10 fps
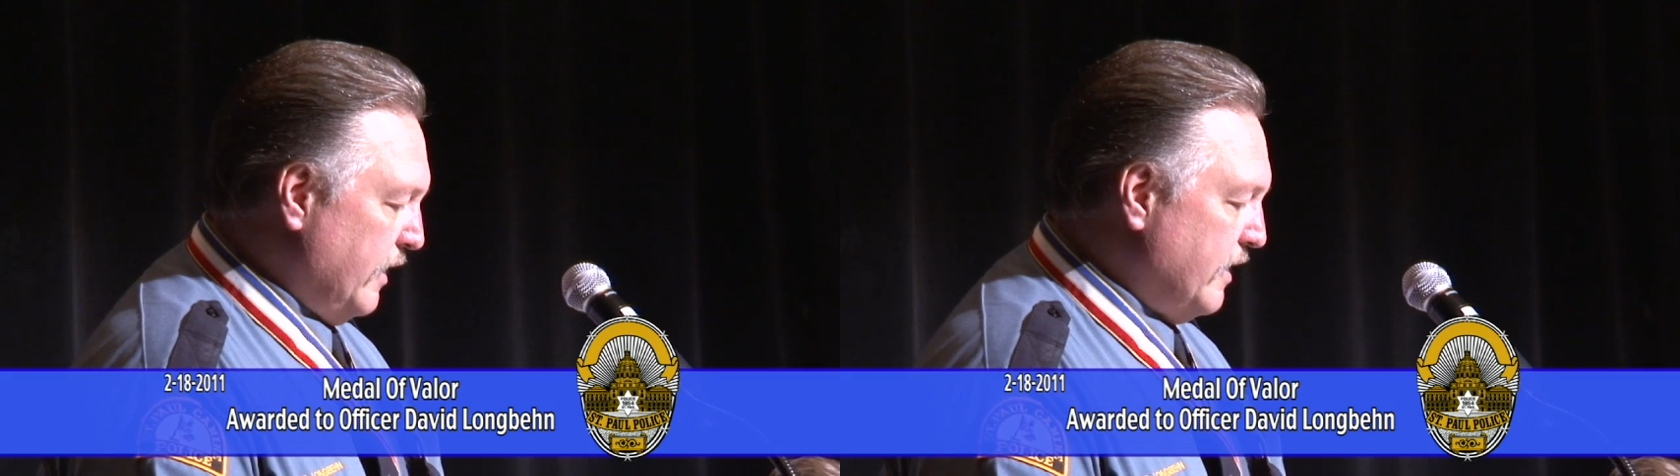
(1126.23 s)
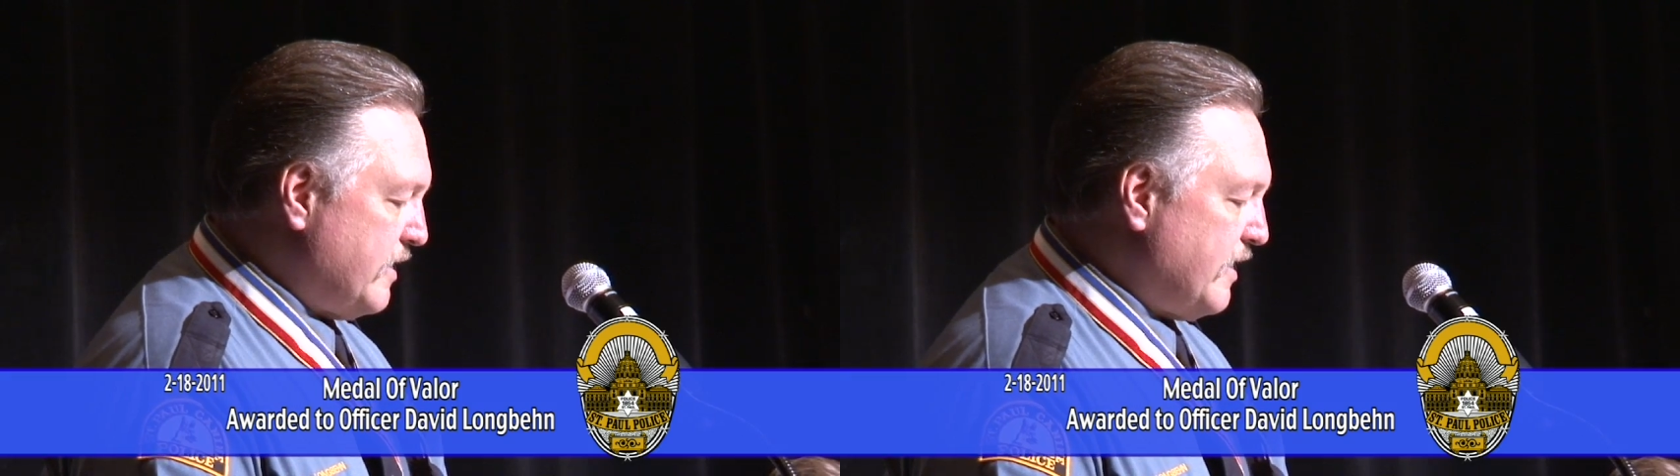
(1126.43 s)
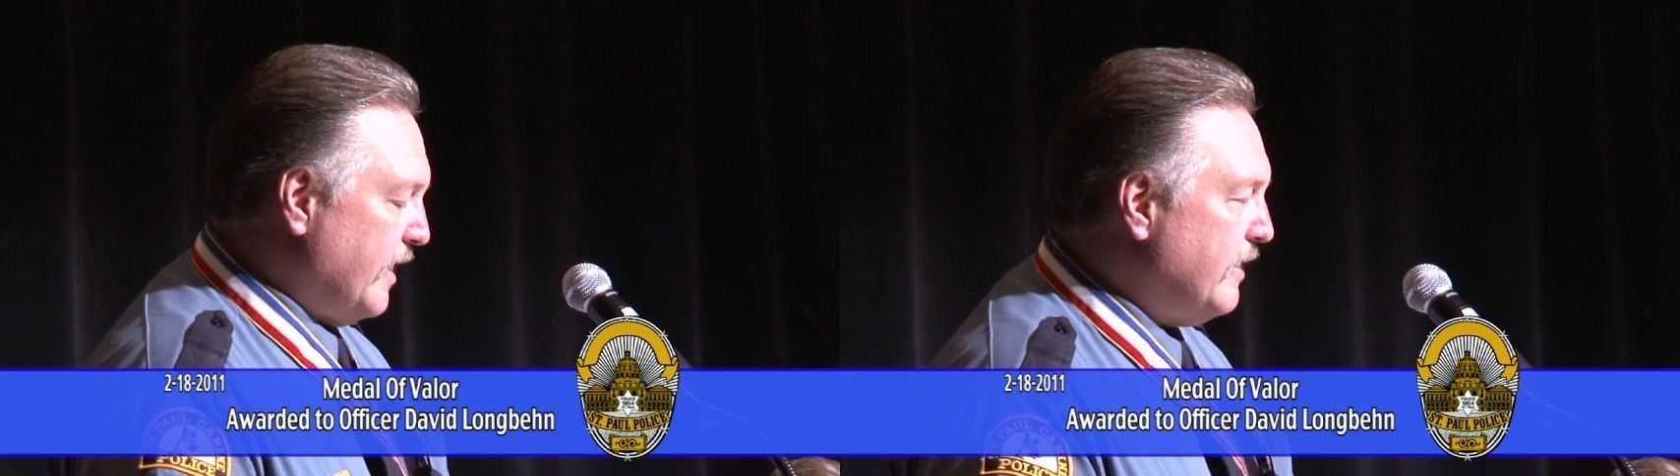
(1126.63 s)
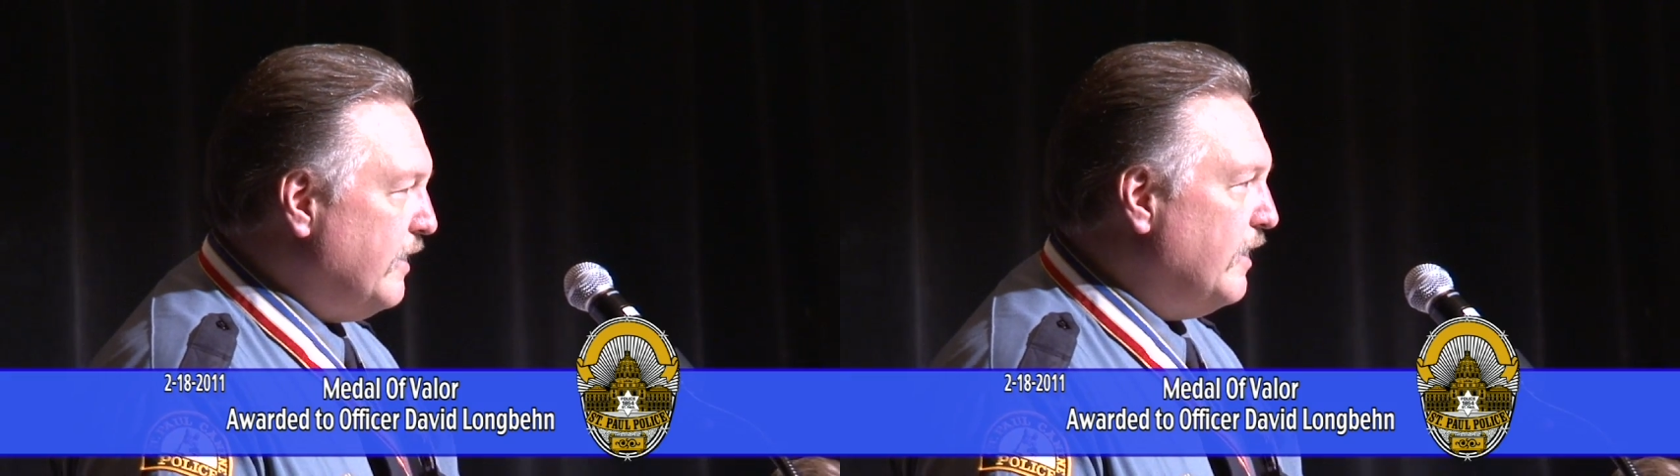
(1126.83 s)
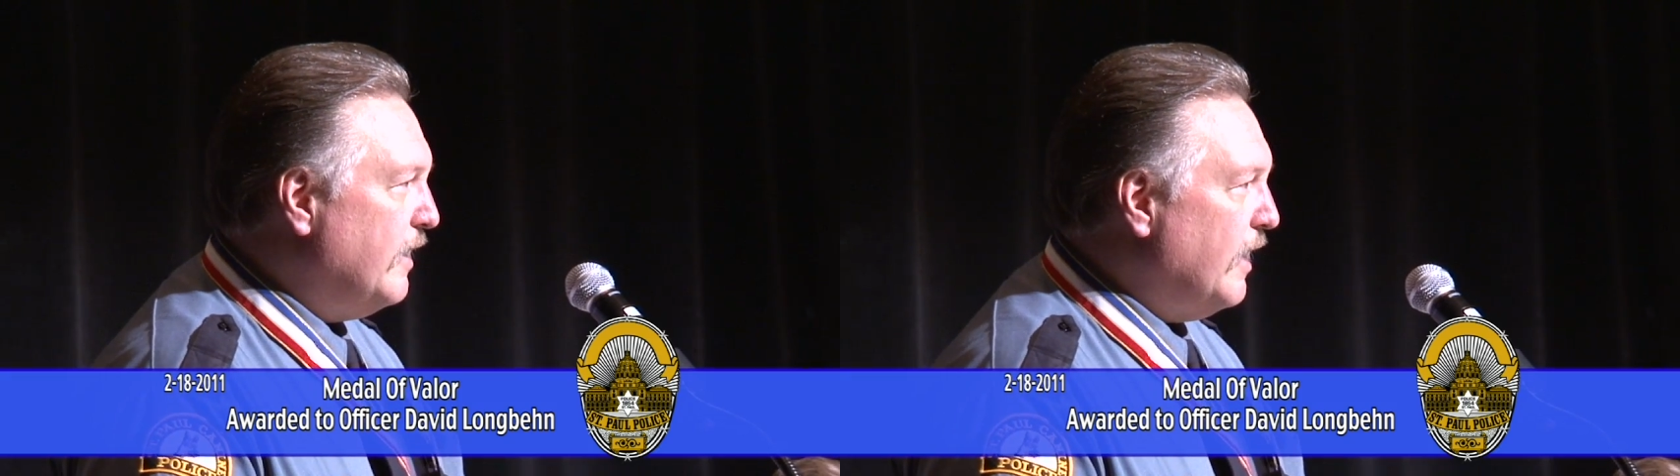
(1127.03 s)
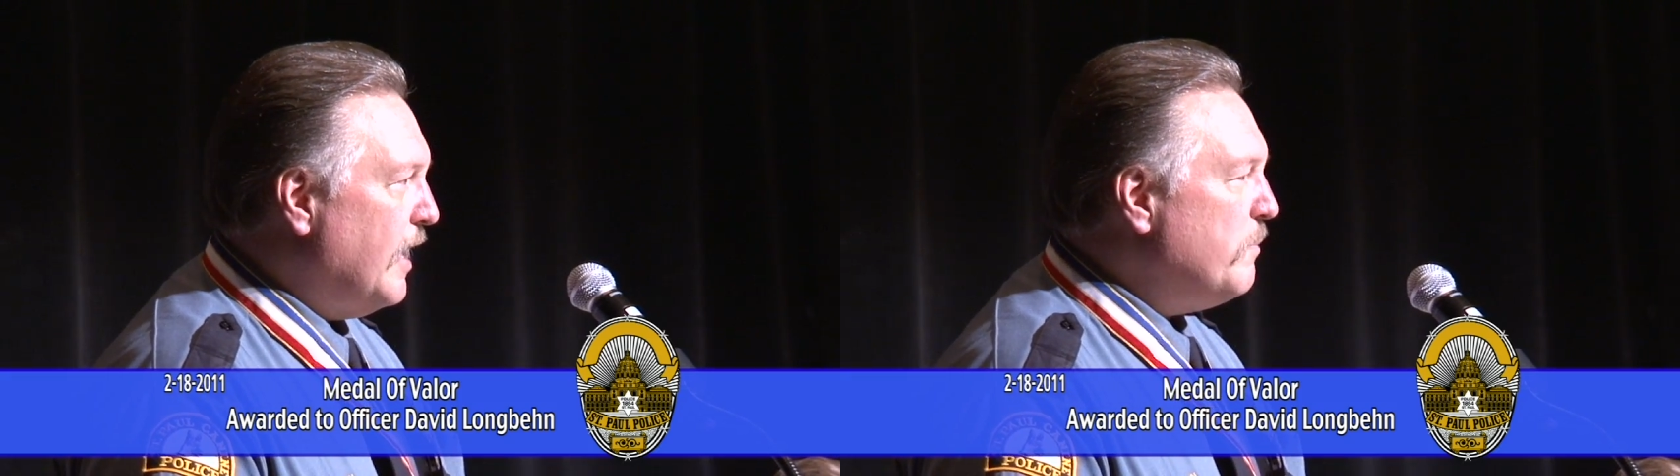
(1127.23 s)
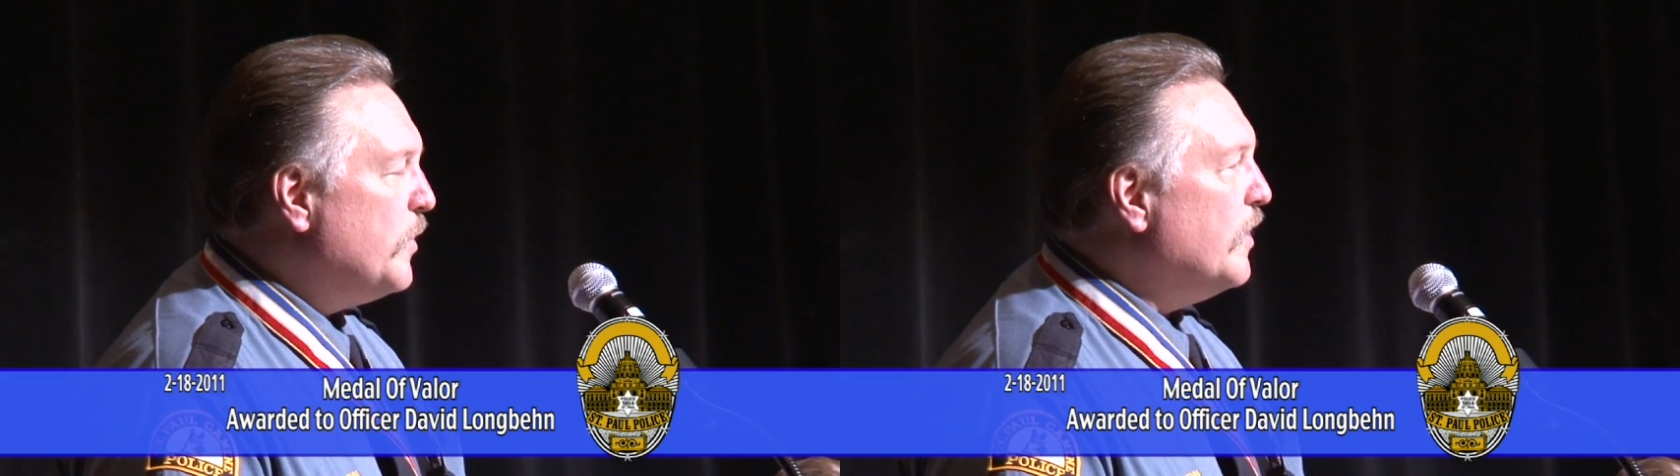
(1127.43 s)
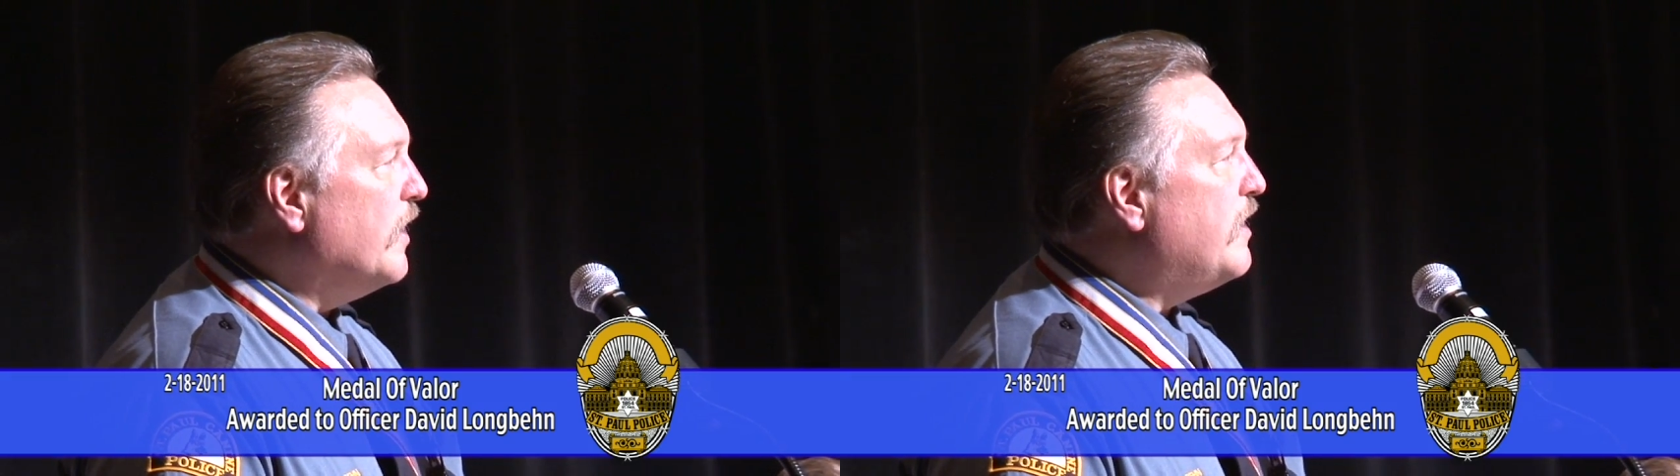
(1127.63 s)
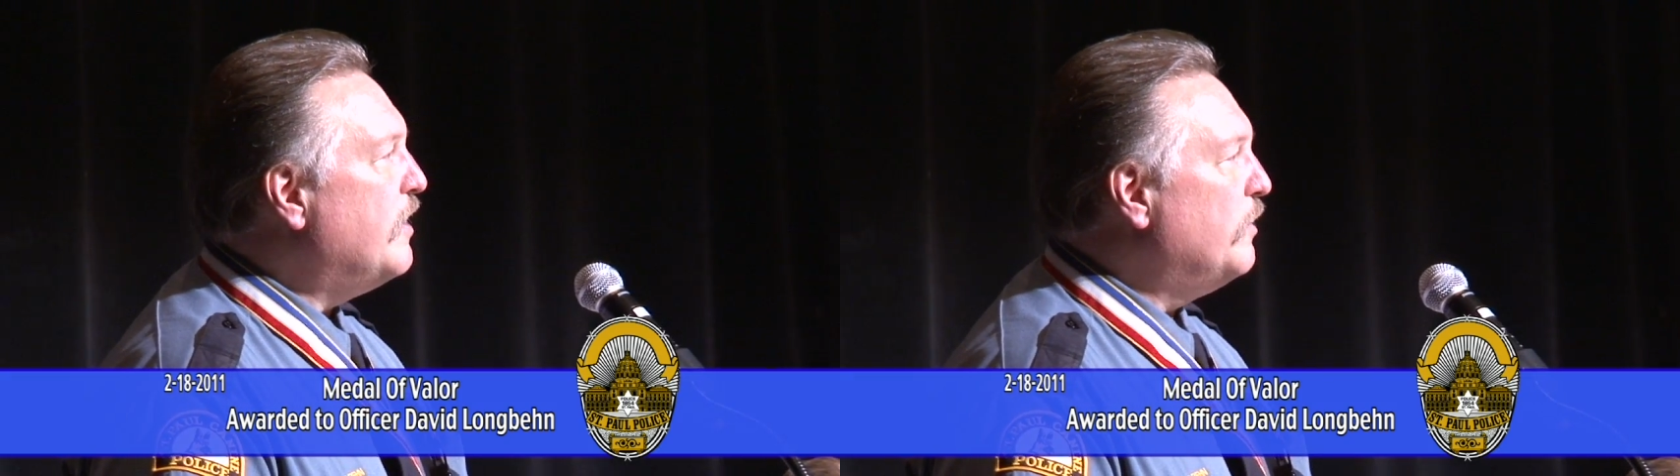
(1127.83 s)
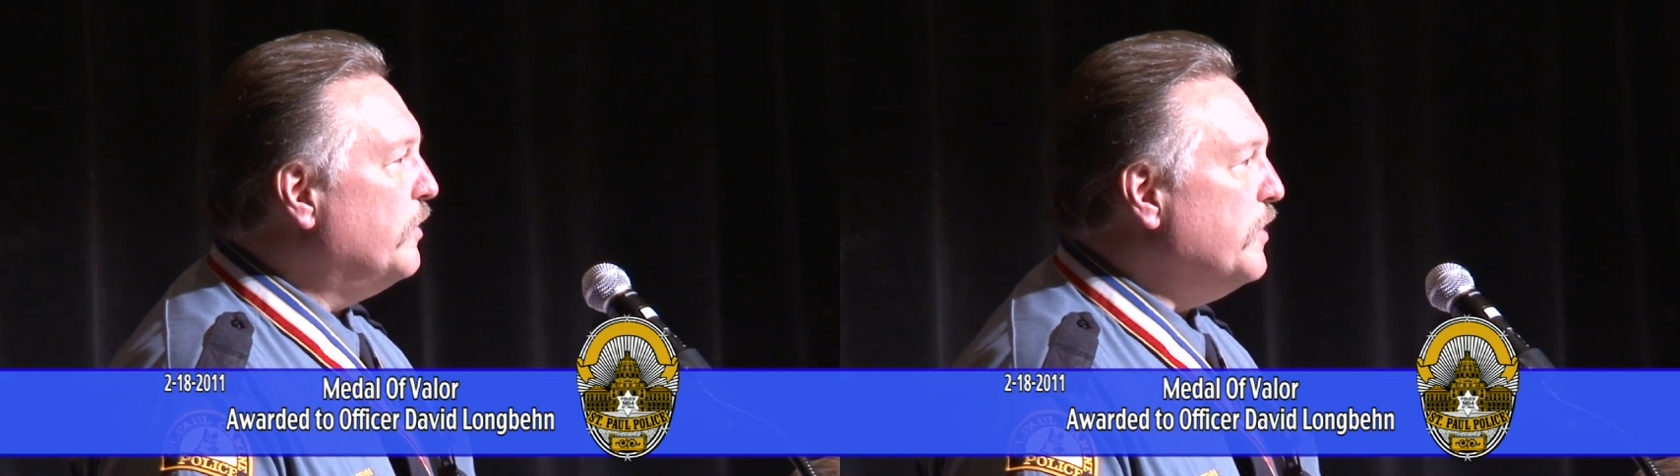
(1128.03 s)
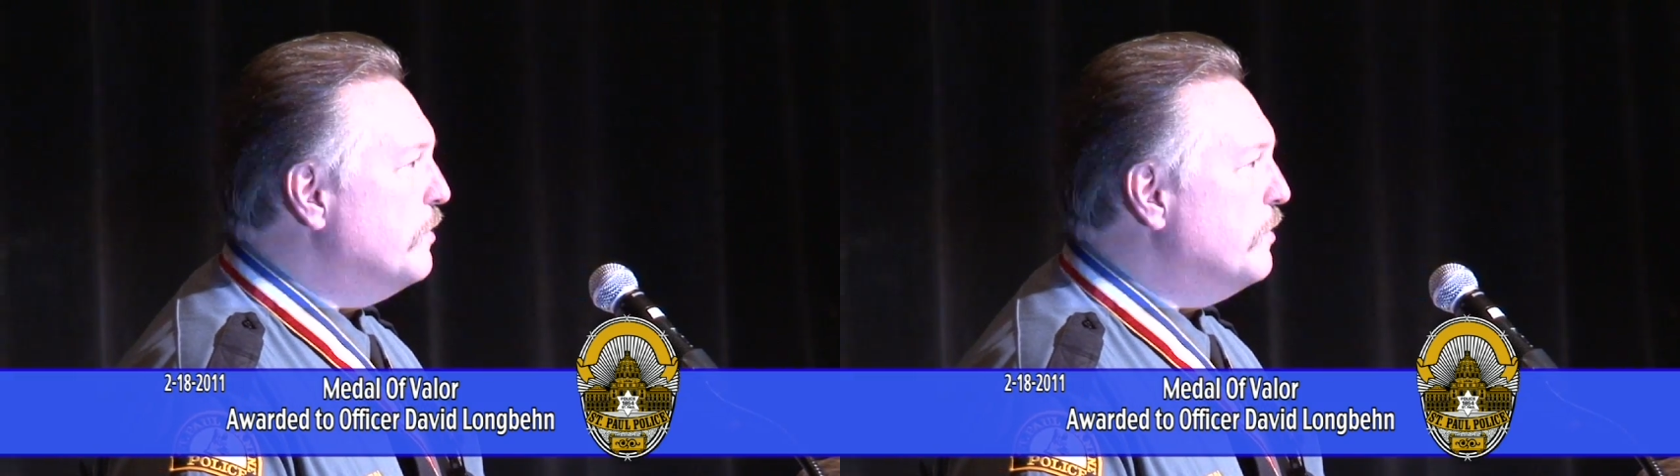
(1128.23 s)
and he said, "I'm going to kill